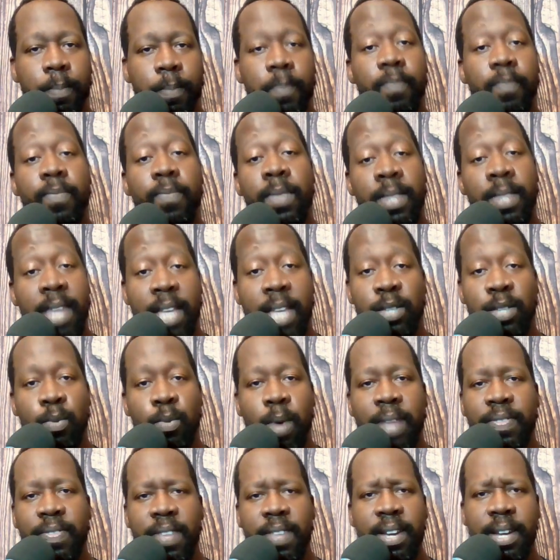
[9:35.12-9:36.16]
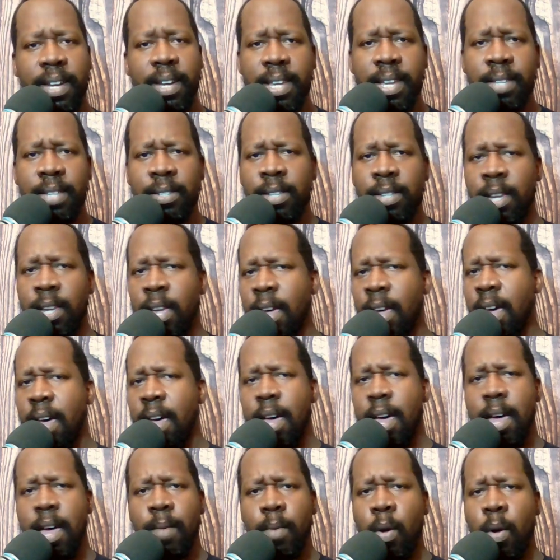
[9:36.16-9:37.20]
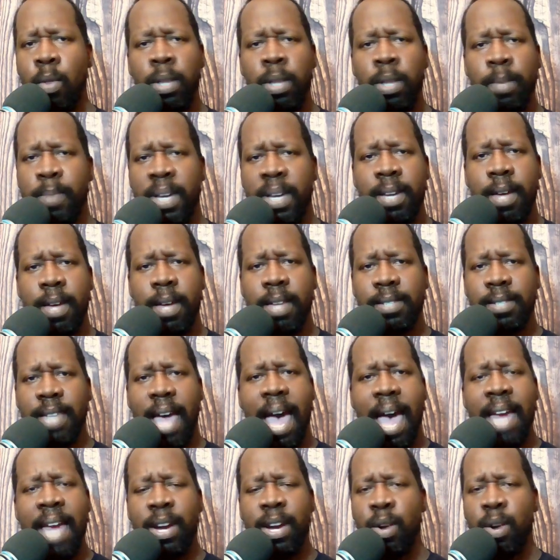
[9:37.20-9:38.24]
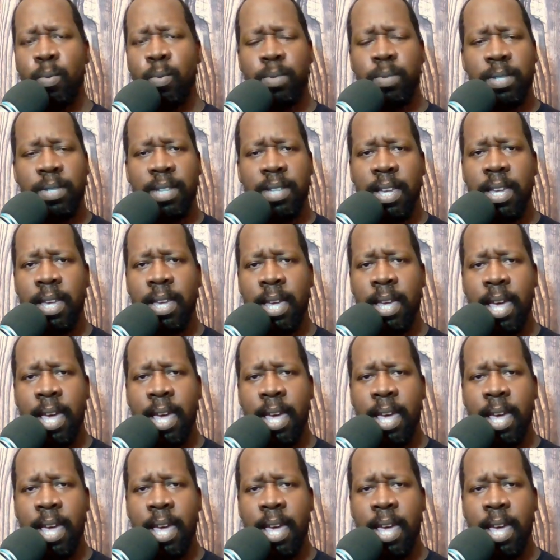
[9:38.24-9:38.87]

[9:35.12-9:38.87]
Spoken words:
That's who I think it is, only because I don't see